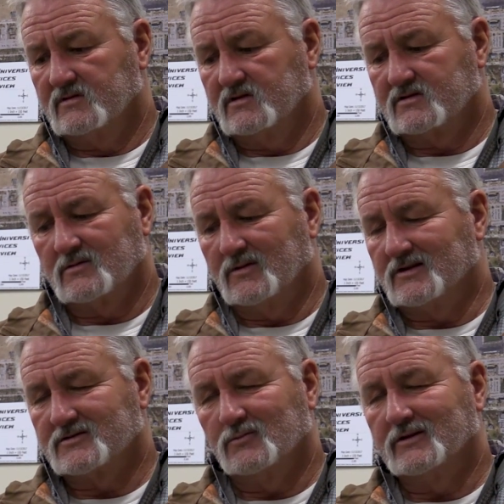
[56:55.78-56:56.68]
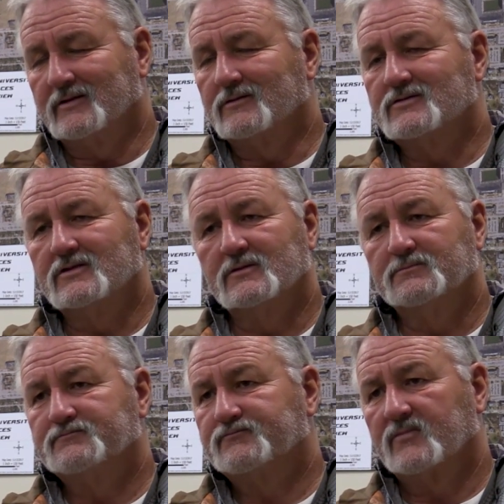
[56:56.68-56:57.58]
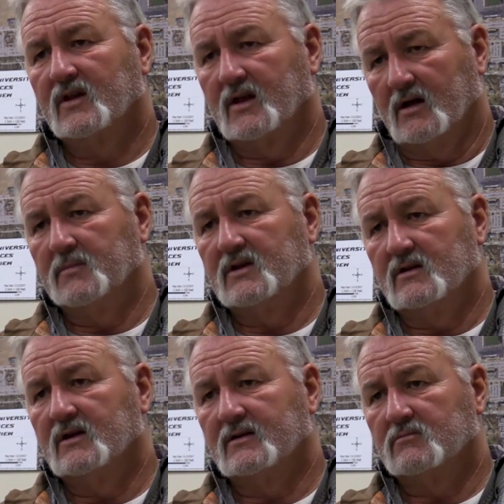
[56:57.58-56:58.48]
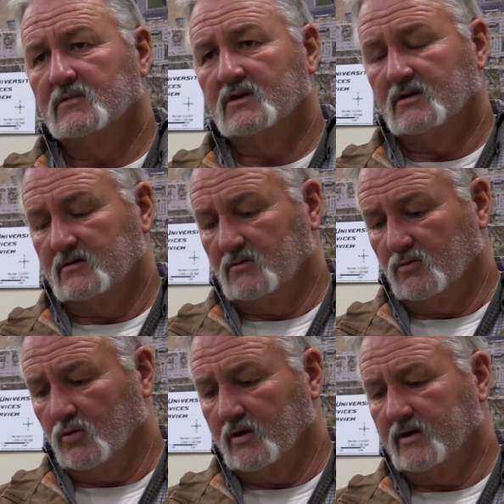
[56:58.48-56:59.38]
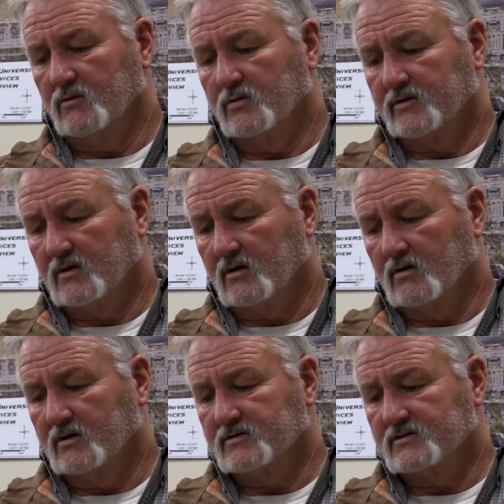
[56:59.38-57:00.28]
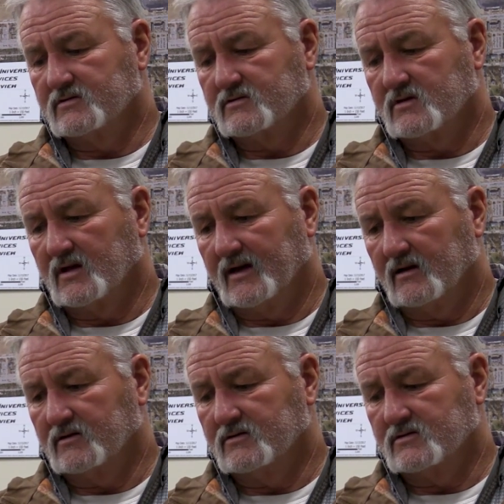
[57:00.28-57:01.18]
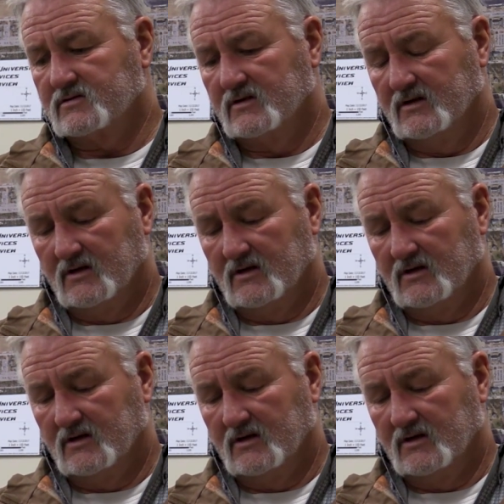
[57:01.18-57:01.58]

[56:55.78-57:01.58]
just some awesome leadership, and I mean that, working with the Hargises, the Halligans.